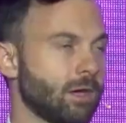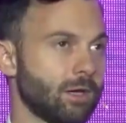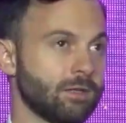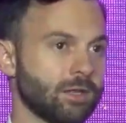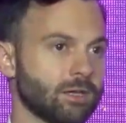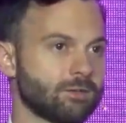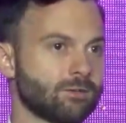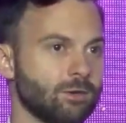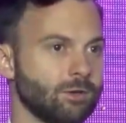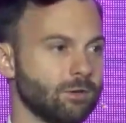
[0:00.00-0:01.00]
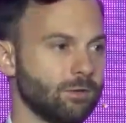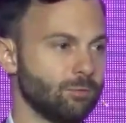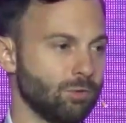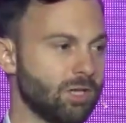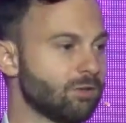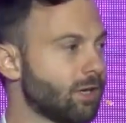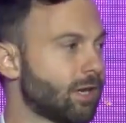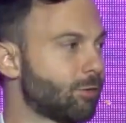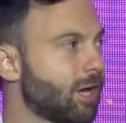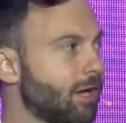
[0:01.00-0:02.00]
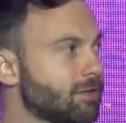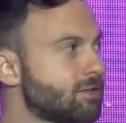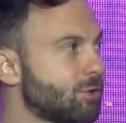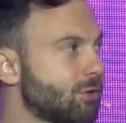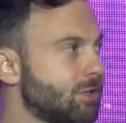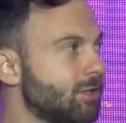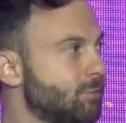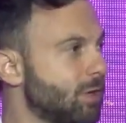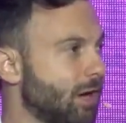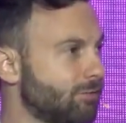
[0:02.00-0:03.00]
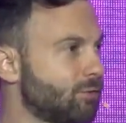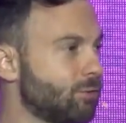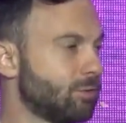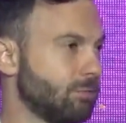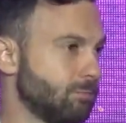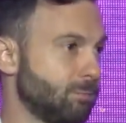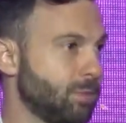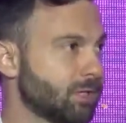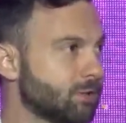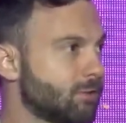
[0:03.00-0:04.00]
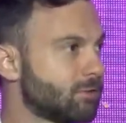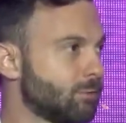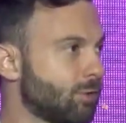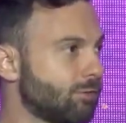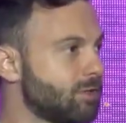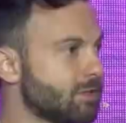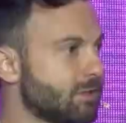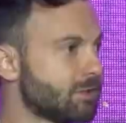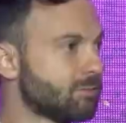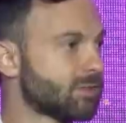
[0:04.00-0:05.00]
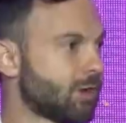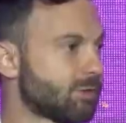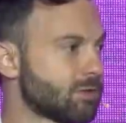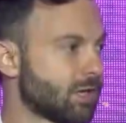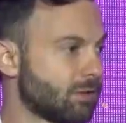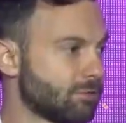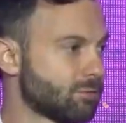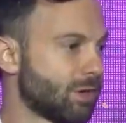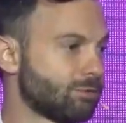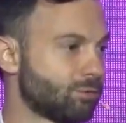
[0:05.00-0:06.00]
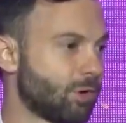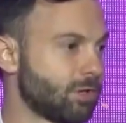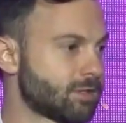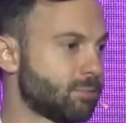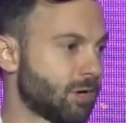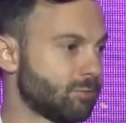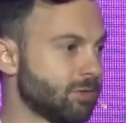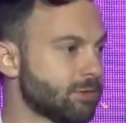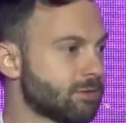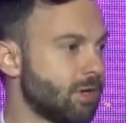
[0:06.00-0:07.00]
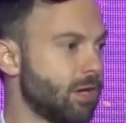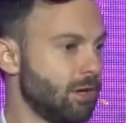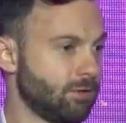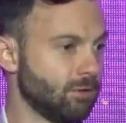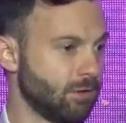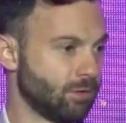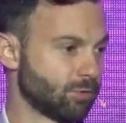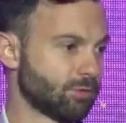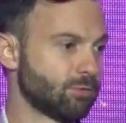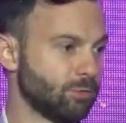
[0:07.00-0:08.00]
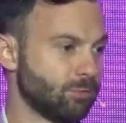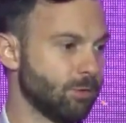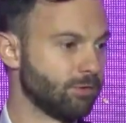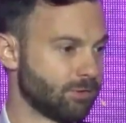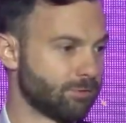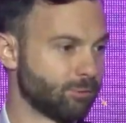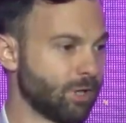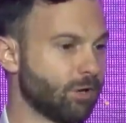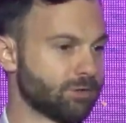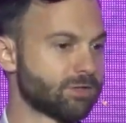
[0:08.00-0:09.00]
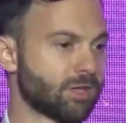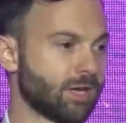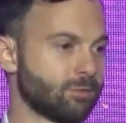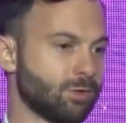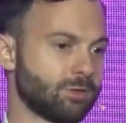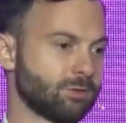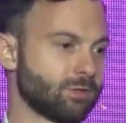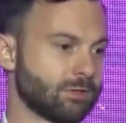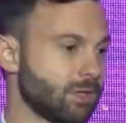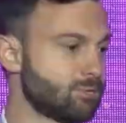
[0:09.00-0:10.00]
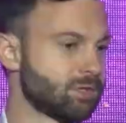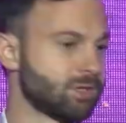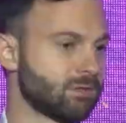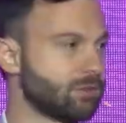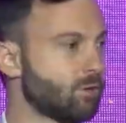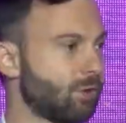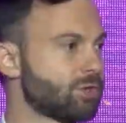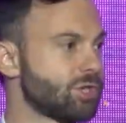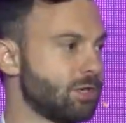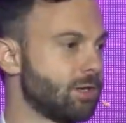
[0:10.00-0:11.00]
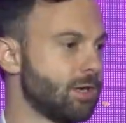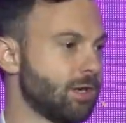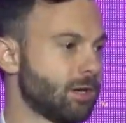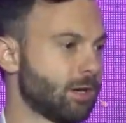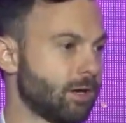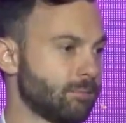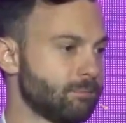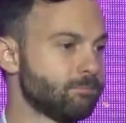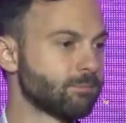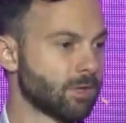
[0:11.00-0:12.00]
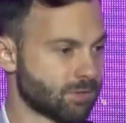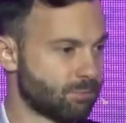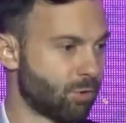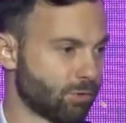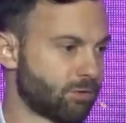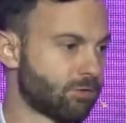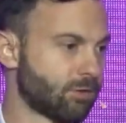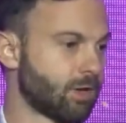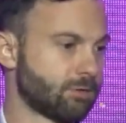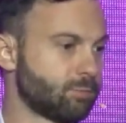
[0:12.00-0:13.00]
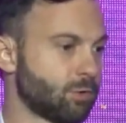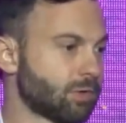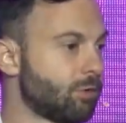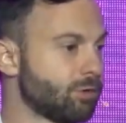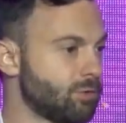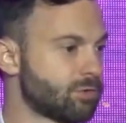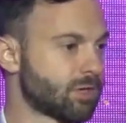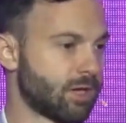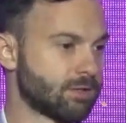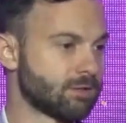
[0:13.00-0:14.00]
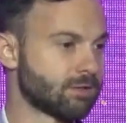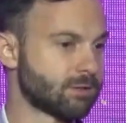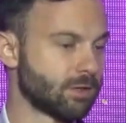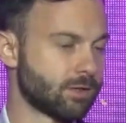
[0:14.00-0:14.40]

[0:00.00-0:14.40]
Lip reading: in that we need to get our hands dirty. We have to build one of these systems ourselves. We have to run experiments in order to sort of really understand whether this interesting technology support our use cases